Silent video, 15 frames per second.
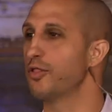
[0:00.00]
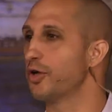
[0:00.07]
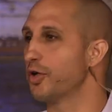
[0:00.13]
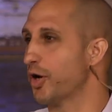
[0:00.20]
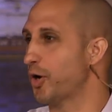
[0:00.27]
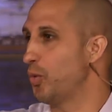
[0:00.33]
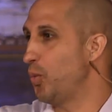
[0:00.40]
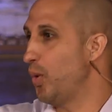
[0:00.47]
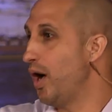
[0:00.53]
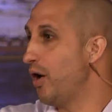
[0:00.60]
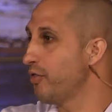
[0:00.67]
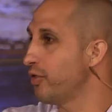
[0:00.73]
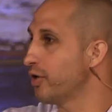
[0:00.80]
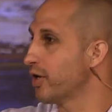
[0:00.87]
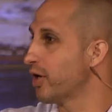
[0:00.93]
Look at our
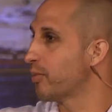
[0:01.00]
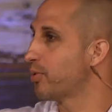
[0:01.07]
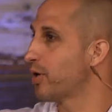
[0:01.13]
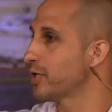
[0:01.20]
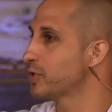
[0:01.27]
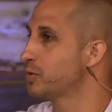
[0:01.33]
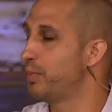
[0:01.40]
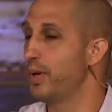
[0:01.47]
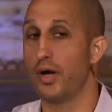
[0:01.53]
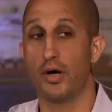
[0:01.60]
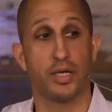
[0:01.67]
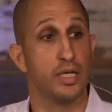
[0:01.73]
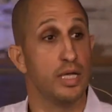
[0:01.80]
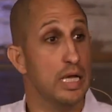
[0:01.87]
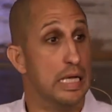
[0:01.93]
wealth. Look at our
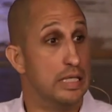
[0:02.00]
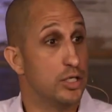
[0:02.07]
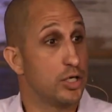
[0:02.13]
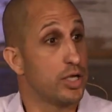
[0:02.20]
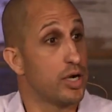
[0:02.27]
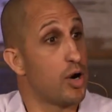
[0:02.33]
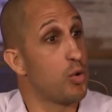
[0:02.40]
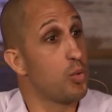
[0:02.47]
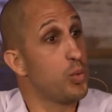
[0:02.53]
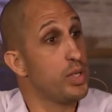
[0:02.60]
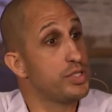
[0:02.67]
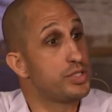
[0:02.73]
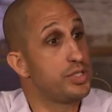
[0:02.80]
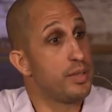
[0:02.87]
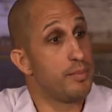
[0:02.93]
prosperity. Look at our
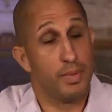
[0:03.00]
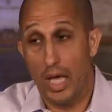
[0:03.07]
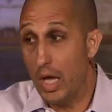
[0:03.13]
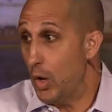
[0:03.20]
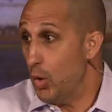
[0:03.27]
wisdom.